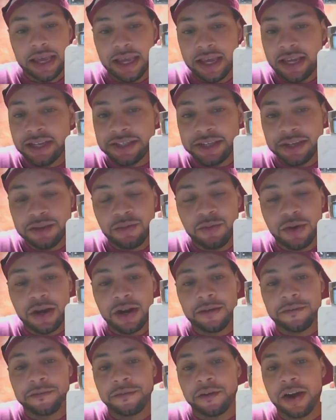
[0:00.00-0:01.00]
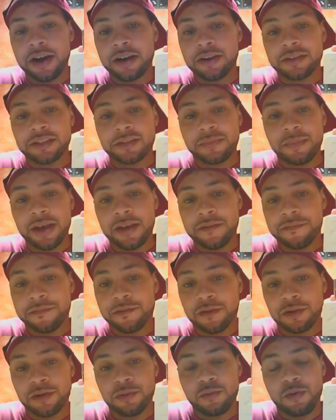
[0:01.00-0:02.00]
easy to wear fragrance, man,
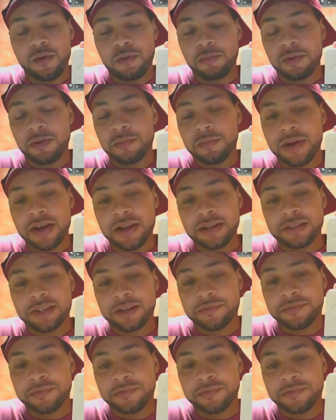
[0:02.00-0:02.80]
for the warmer months.